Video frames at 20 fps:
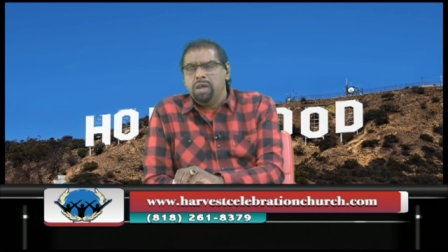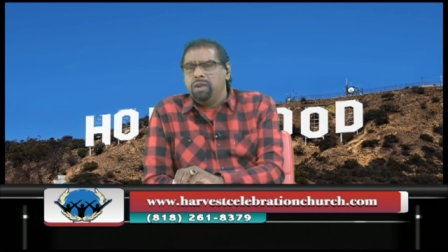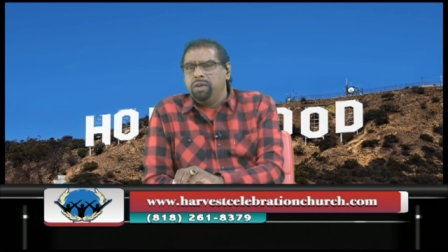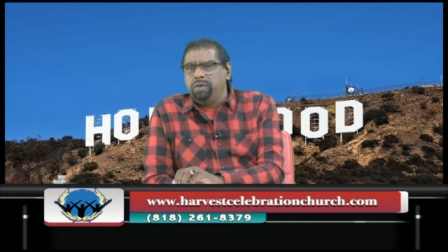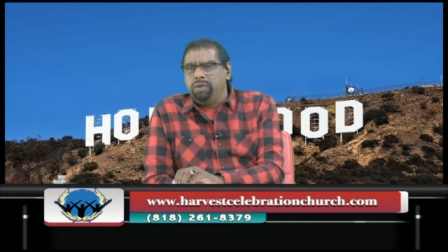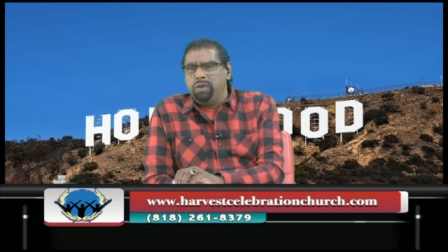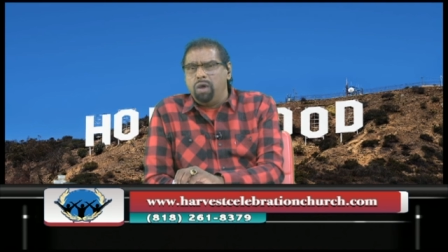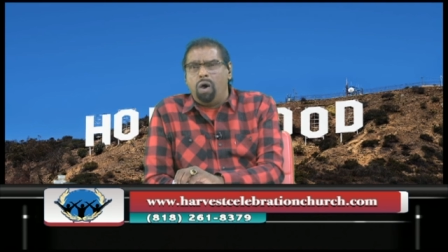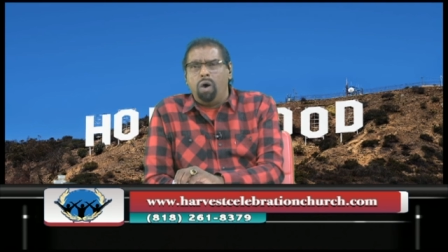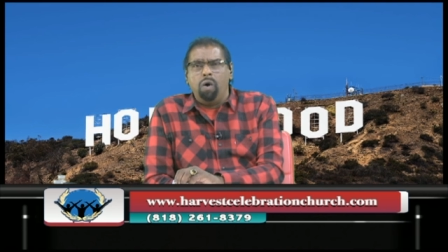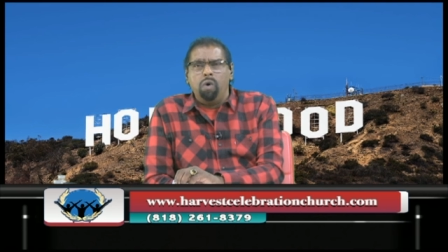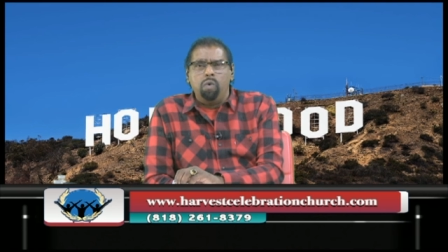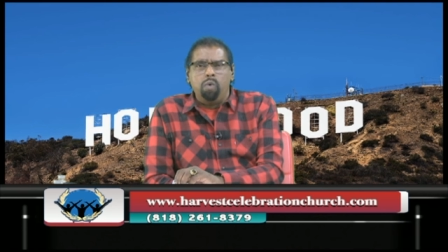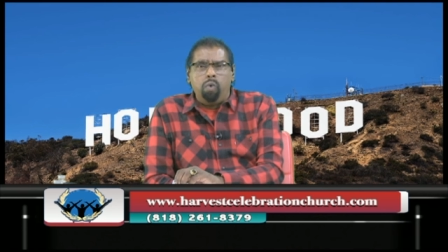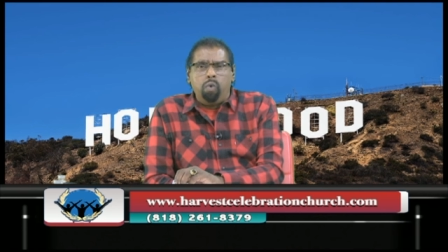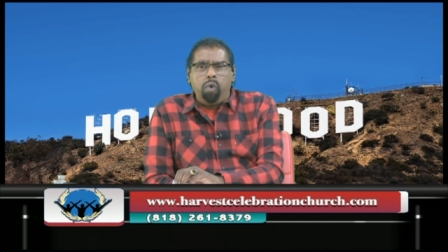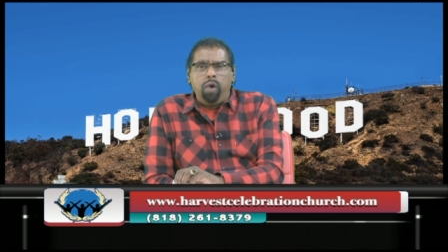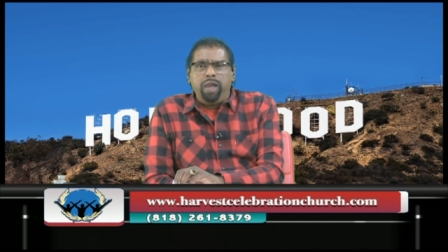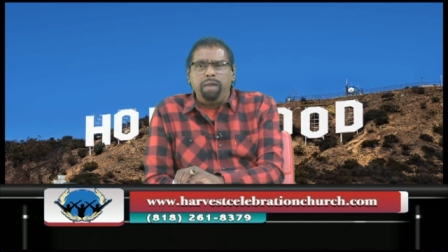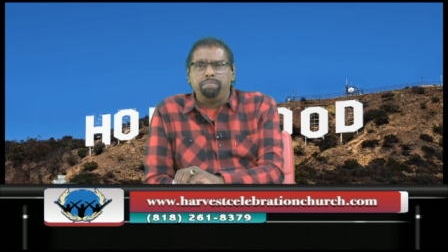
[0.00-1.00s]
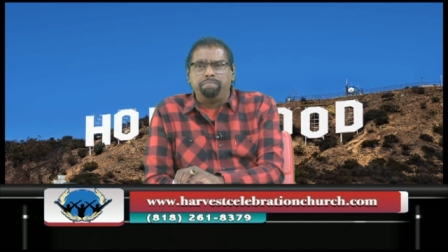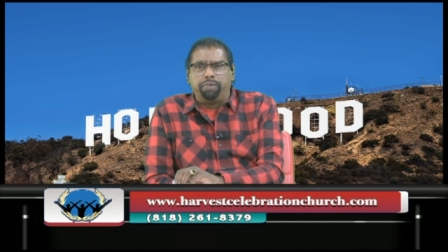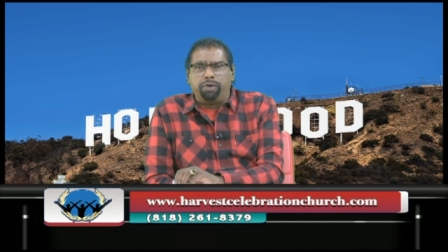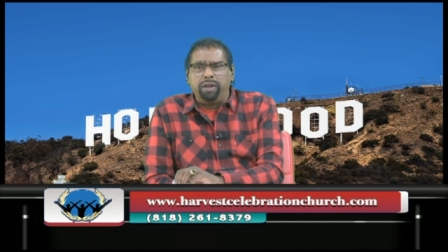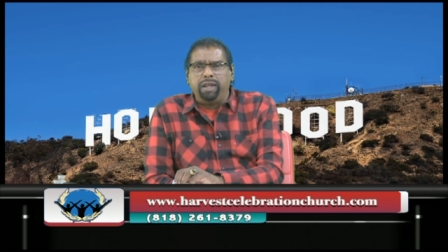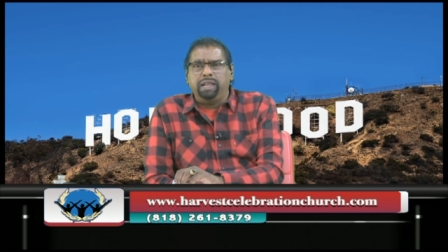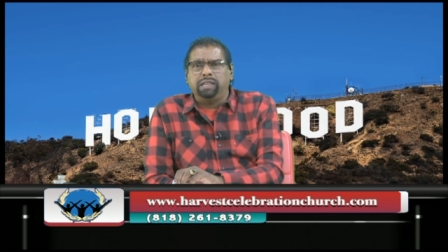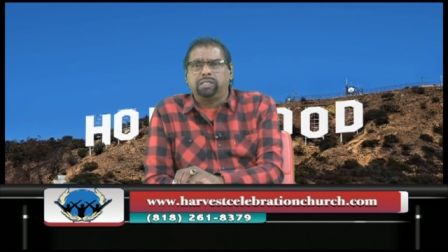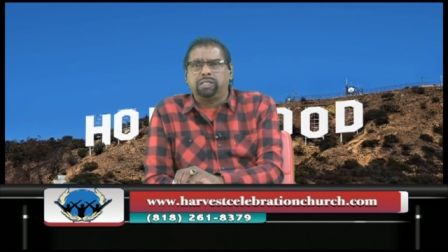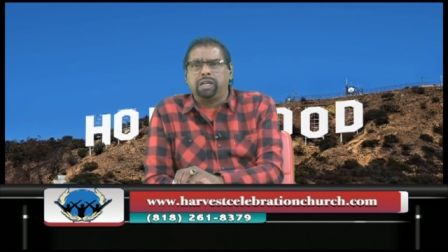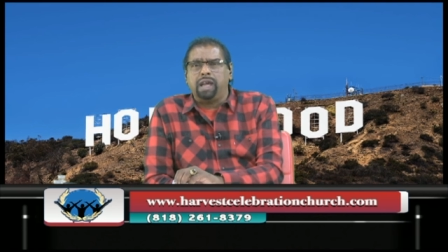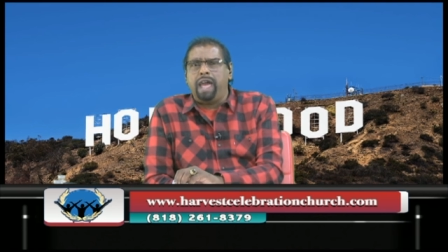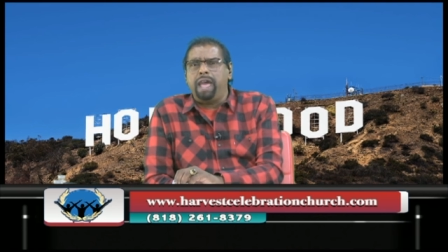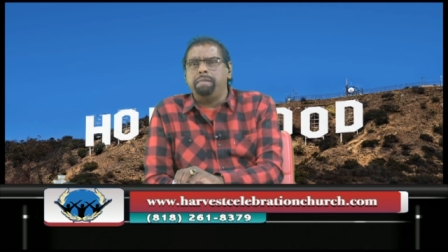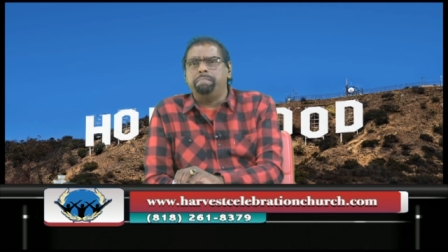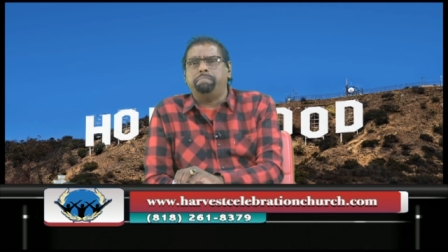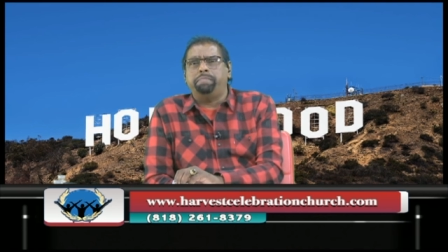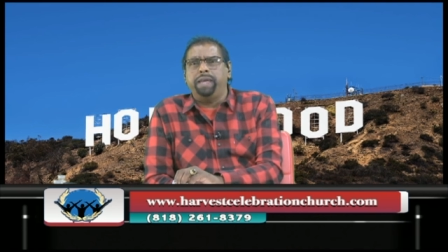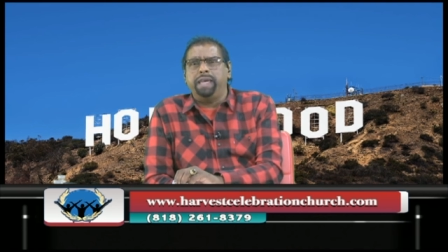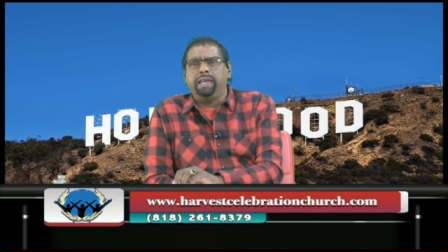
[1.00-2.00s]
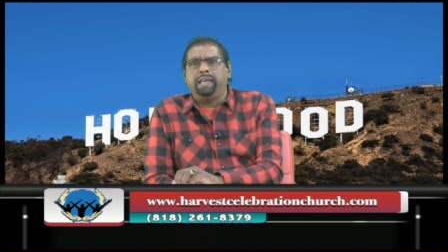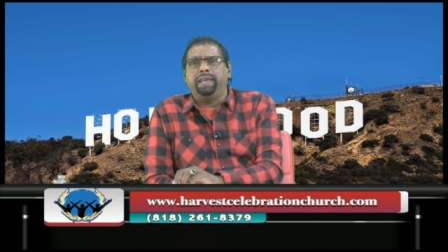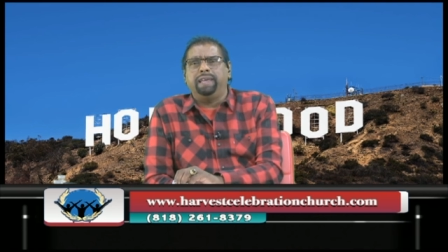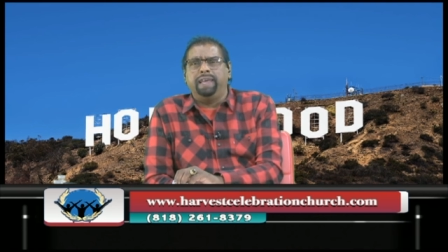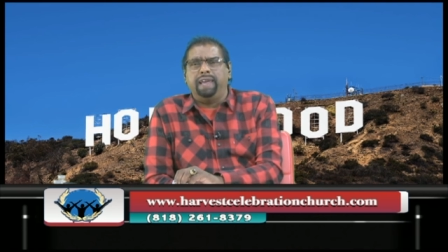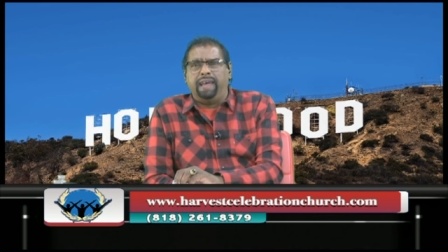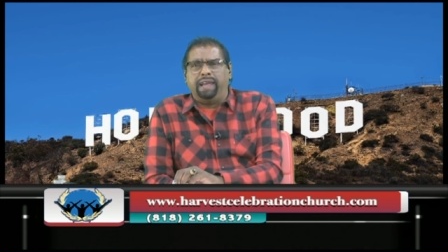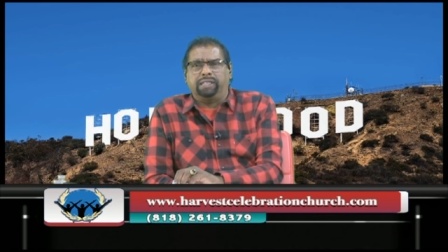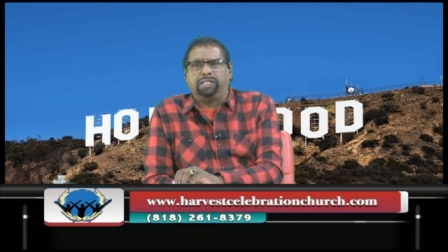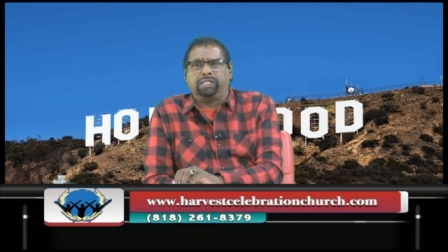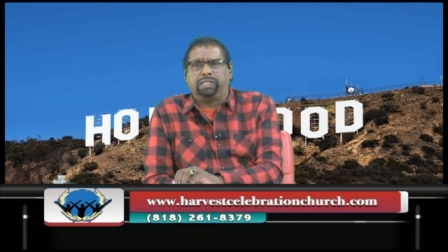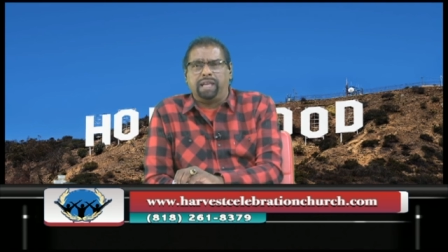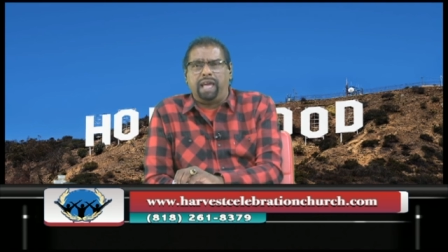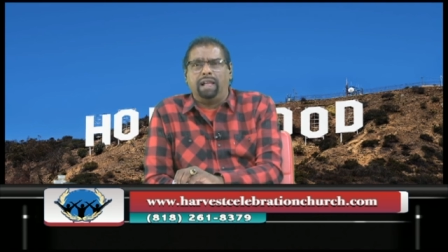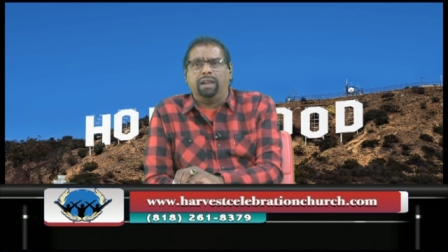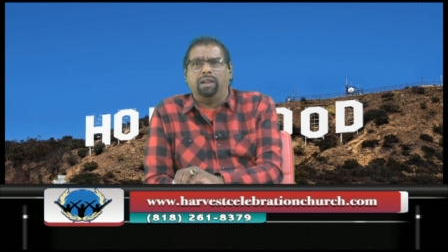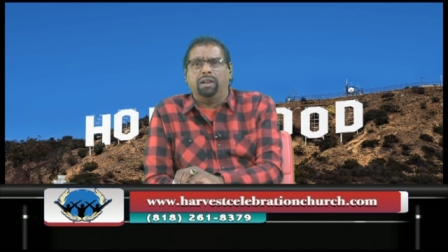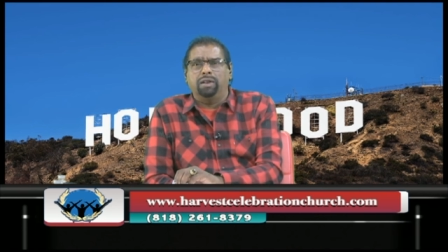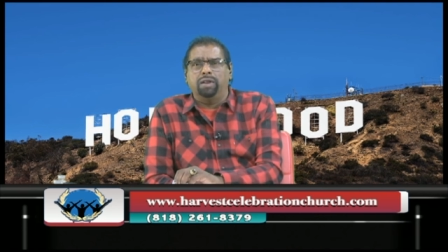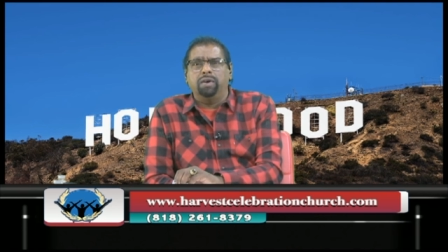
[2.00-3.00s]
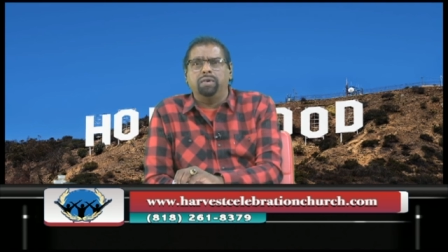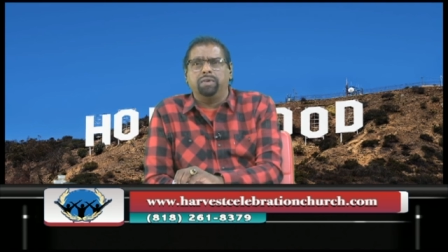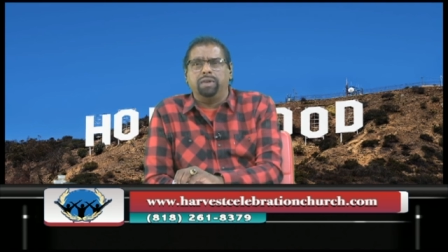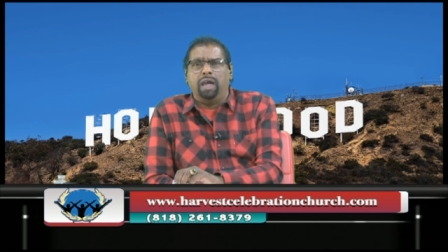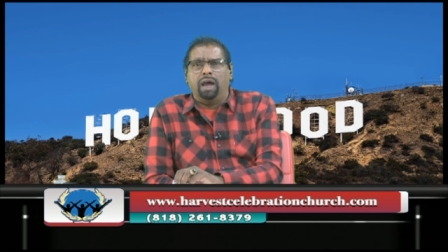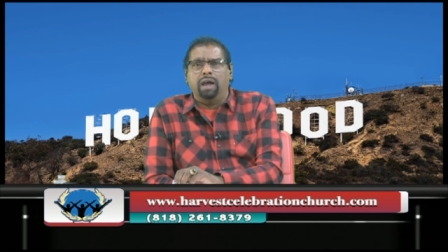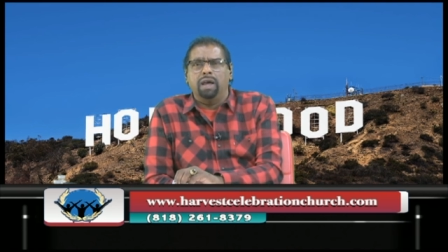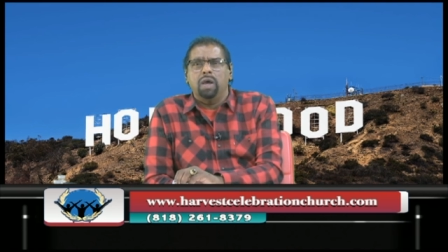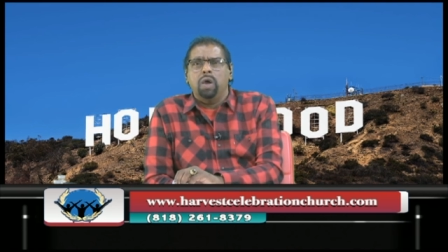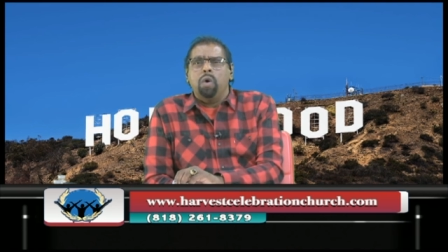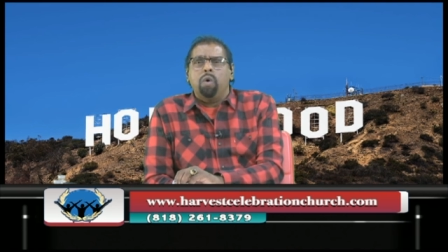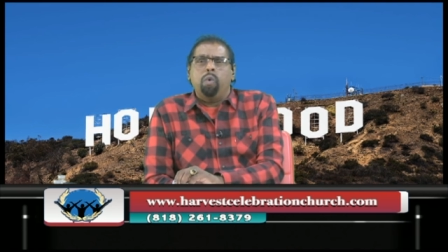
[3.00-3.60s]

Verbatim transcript: No, we preach a big yes. Hallelujah.